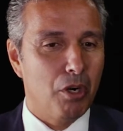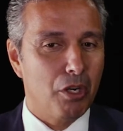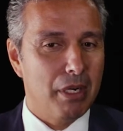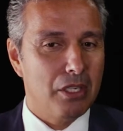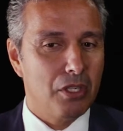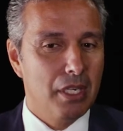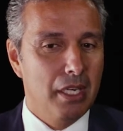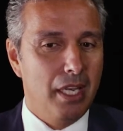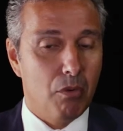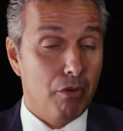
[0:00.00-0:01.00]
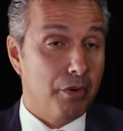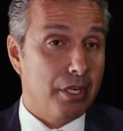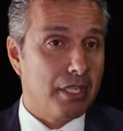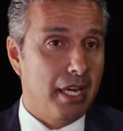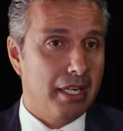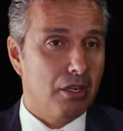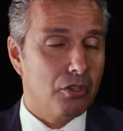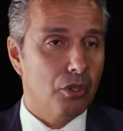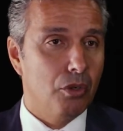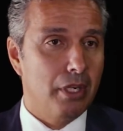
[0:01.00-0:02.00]
progress, and we're very excited
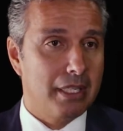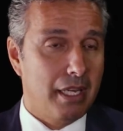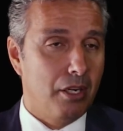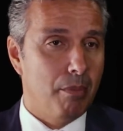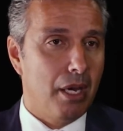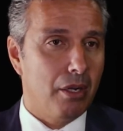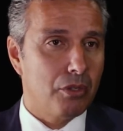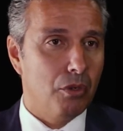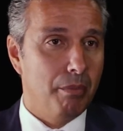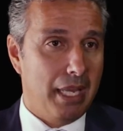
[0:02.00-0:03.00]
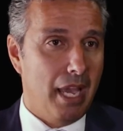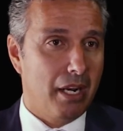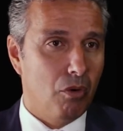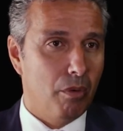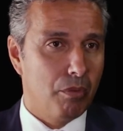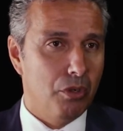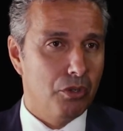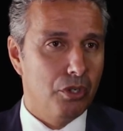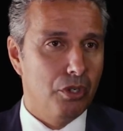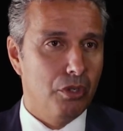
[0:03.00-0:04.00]
about also a mechanical
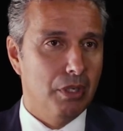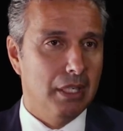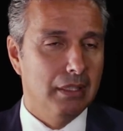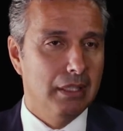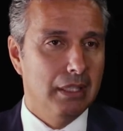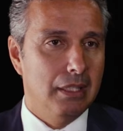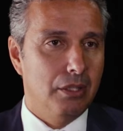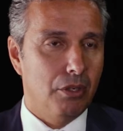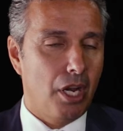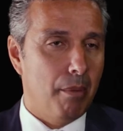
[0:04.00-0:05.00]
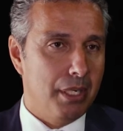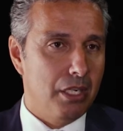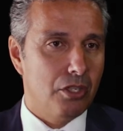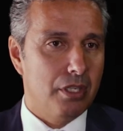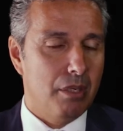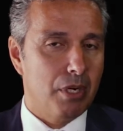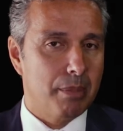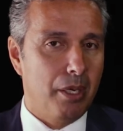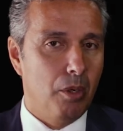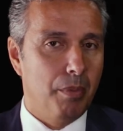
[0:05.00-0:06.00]
approach to accommodation in
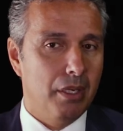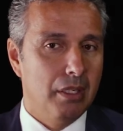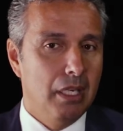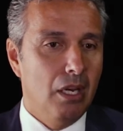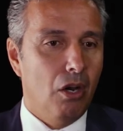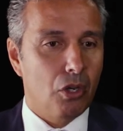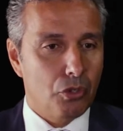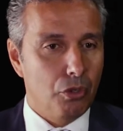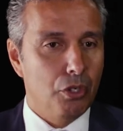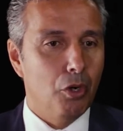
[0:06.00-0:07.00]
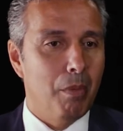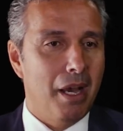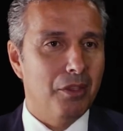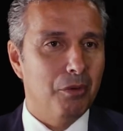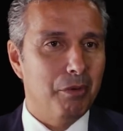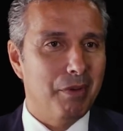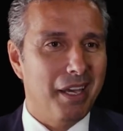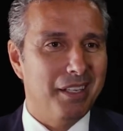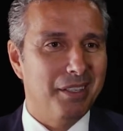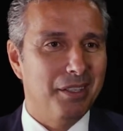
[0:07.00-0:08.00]
presbyopia. Also, we've
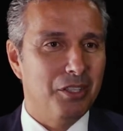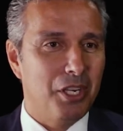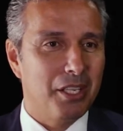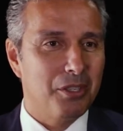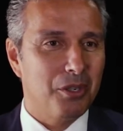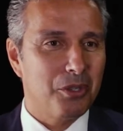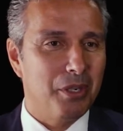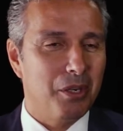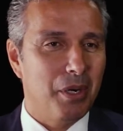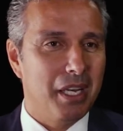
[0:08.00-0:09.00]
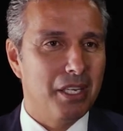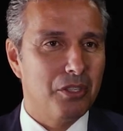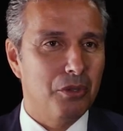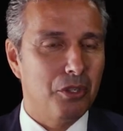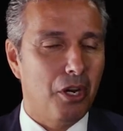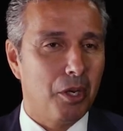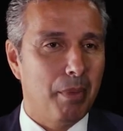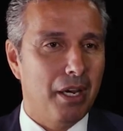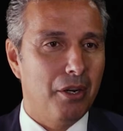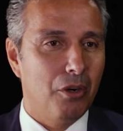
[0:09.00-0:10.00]
had a chance also at OIS to talk
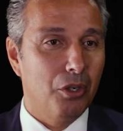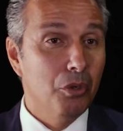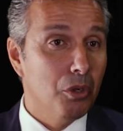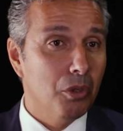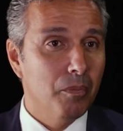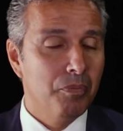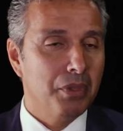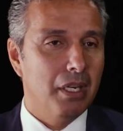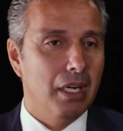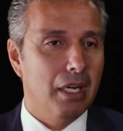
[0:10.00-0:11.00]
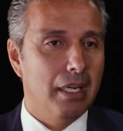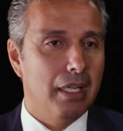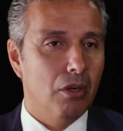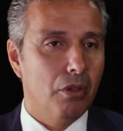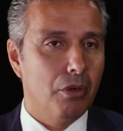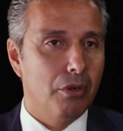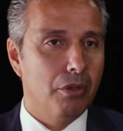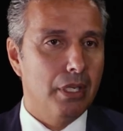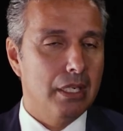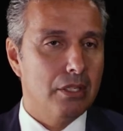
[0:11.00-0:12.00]
about our Google and other
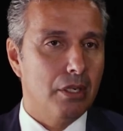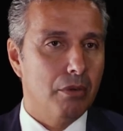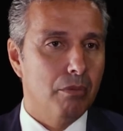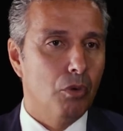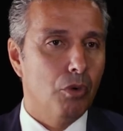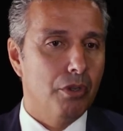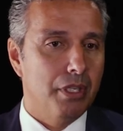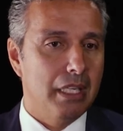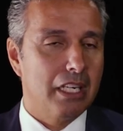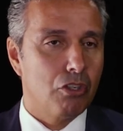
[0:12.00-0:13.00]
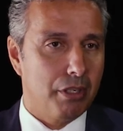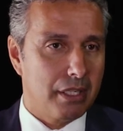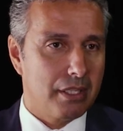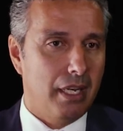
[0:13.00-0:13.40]
things that are more on the electronic